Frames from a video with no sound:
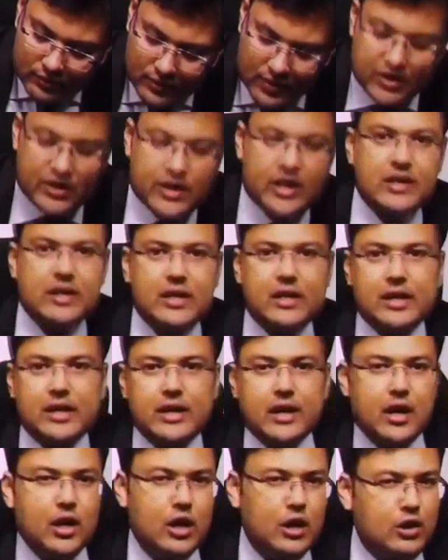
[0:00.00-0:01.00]
Generally,
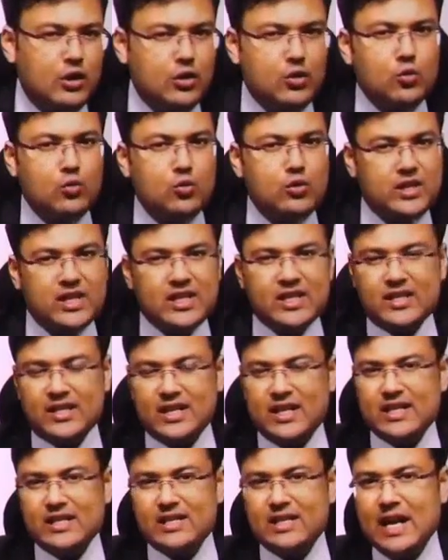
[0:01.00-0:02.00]
true cyst
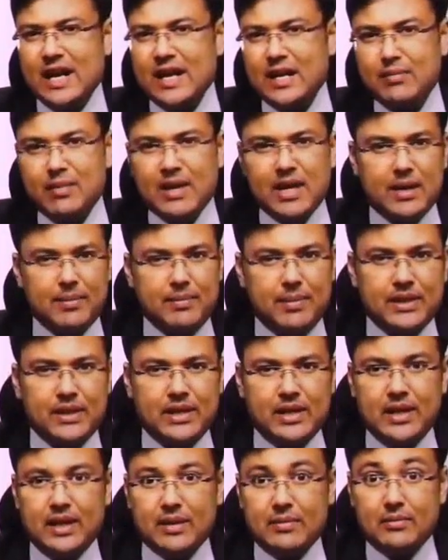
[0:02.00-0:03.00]
is lined by
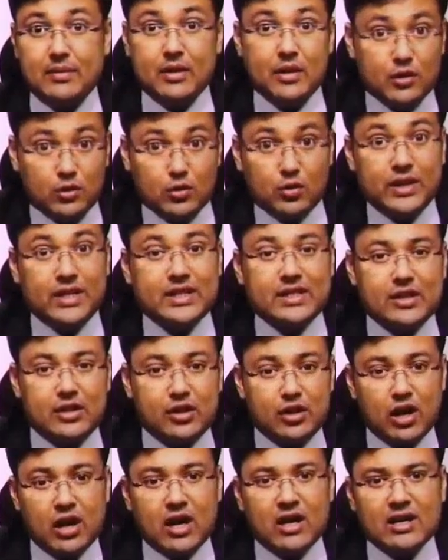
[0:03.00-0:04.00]
epithelium. So it's
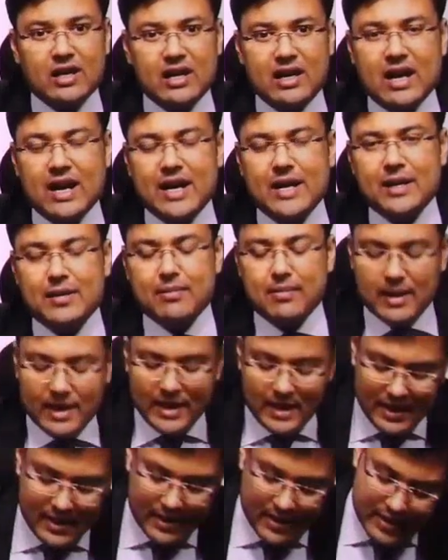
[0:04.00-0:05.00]
not lined
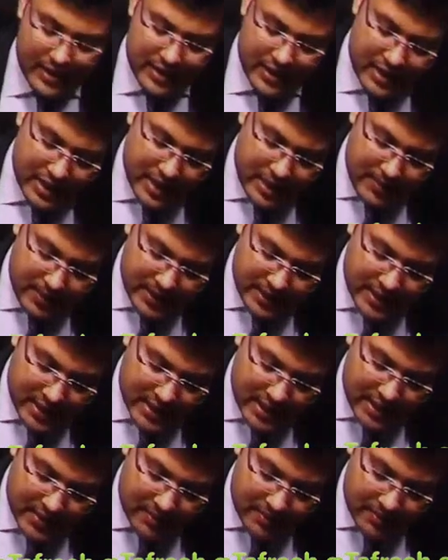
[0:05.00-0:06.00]
by
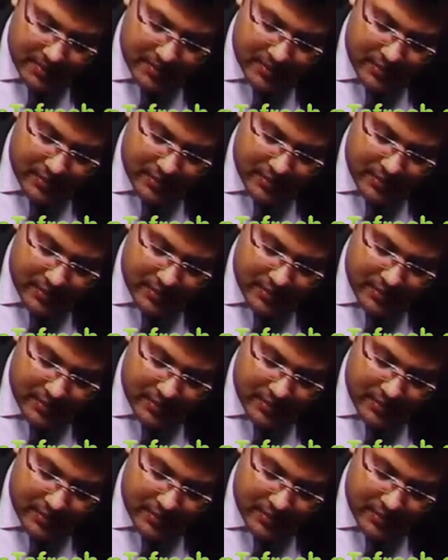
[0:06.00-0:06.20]
epithelium.